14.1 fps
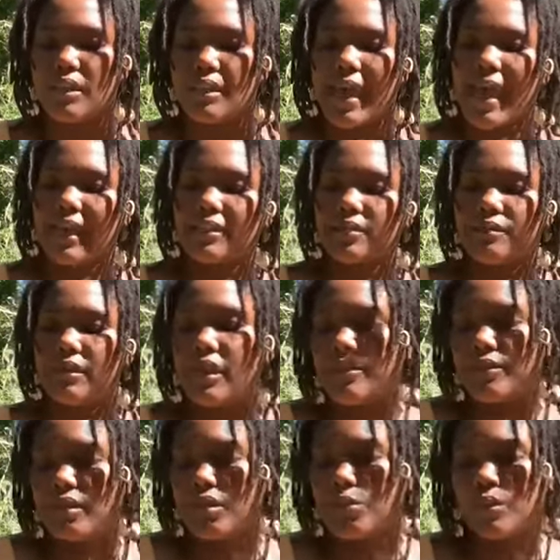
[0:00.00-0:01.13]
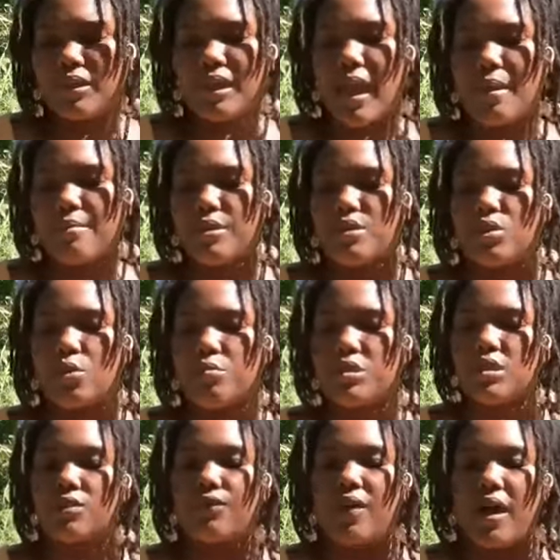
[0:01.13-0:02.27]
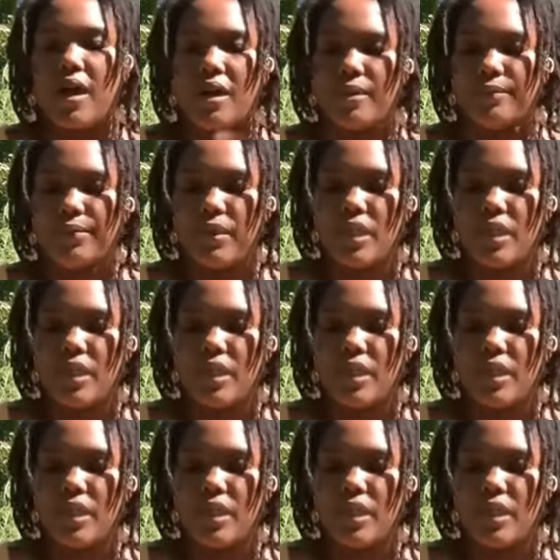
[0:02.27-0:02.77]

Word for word: the act of loving would not be so mystifying.